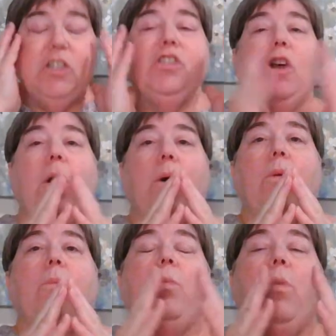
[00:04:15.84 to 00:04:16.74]

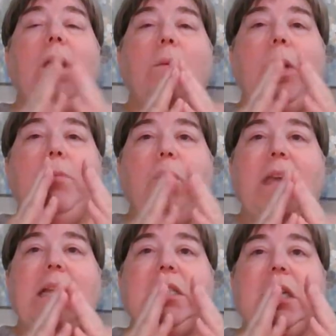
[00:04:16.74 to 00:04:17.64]
So, what are we
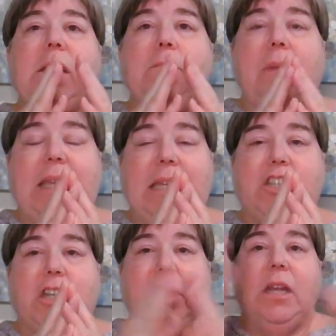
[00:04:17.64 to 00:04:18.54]
bringing to
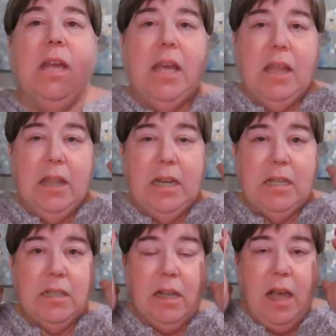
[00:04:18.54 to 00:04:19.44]
completion that
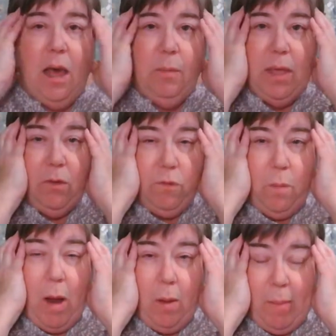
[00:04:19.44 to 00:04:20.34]
is coming
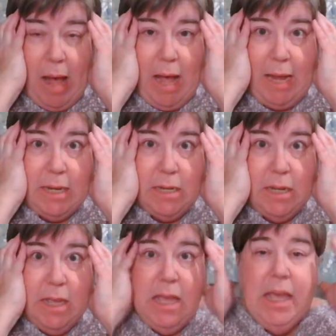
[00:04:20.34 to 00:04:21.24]
from our mind?
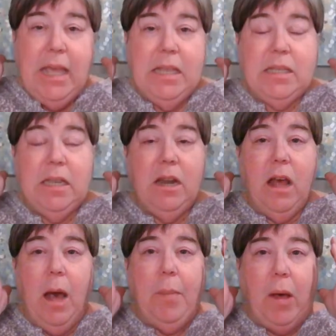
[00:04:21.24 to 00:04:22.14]
Is it
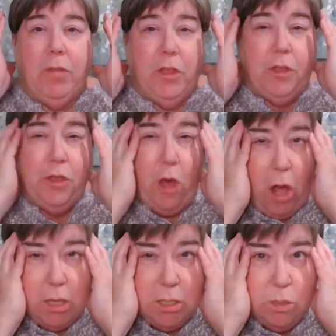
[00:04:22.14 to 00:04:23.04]
about the
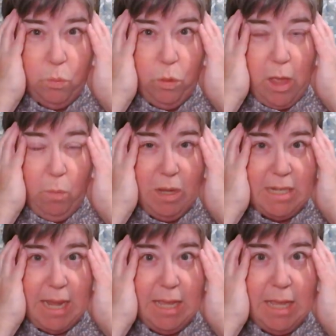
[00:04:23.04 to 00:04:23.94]
thoughts that we
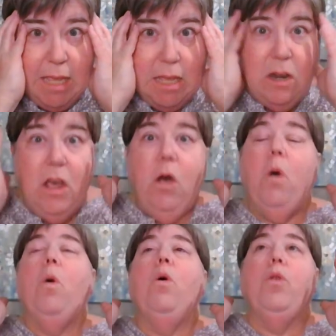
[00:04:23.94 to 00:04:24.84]
take in,
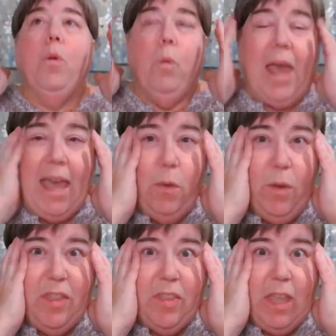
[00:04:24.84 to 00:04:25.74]
or the way
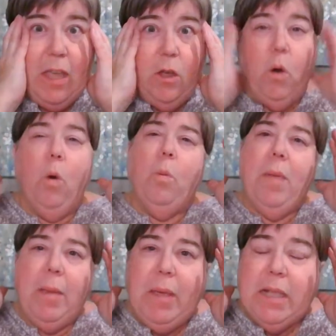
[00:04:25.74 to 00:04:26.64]
we think, or
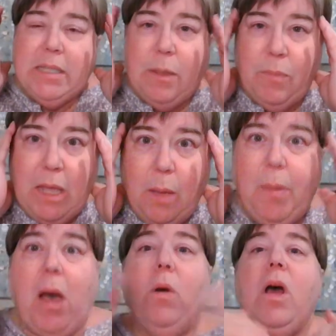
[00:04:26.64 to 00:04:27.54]
maybe it's something
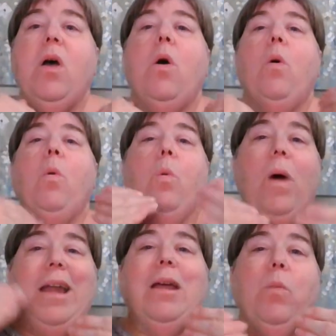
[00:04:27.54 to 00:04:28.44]
about
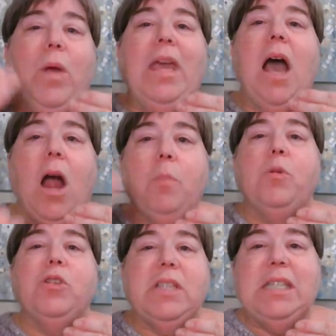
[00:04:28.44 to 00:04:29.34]
what we are
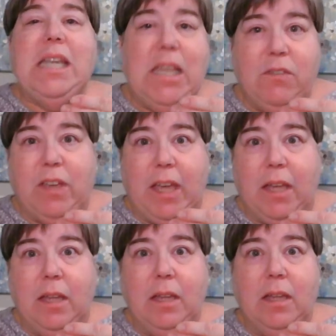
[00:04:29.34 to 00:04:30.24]

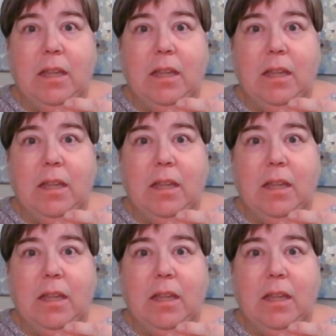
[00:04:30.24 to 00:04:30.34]
perceiving